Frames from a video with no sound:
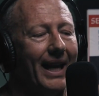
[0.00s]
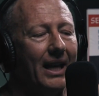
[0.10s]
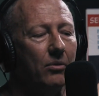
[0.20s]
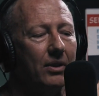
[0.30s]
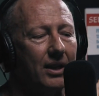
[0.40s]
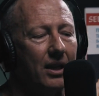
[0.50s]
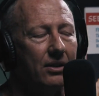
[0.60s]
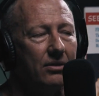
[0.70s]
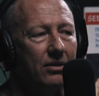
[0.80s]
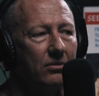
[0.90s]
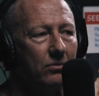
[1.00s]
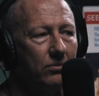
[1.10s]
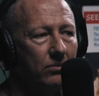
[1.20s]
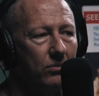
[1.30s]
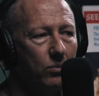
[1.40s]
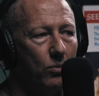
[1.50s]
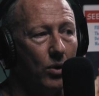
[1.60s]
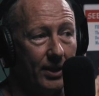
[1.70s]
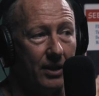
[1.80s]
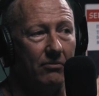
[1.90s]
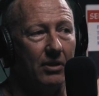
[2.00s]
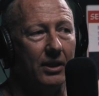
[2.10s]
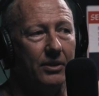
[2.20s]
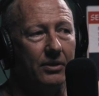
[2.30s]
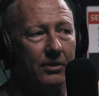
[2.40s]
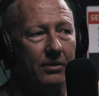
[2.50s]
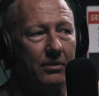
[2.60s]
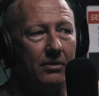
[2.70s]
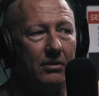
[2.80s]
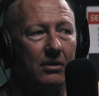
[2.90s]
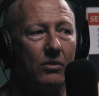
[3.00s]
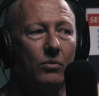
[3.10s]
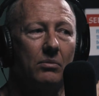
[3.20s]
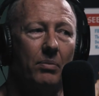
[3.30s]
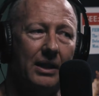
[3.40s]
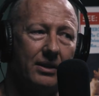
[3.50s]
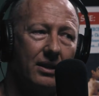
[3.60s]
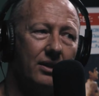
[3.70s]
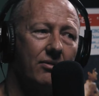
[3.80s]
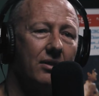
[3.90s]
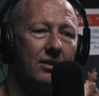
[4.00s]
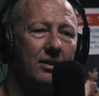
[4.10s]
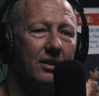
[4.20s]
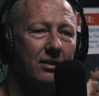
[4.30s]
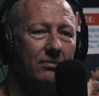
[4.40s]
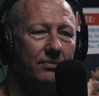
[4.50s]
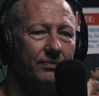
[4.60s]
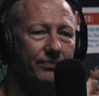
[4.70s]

anyone that catches on what it can really do will basically try and steal it.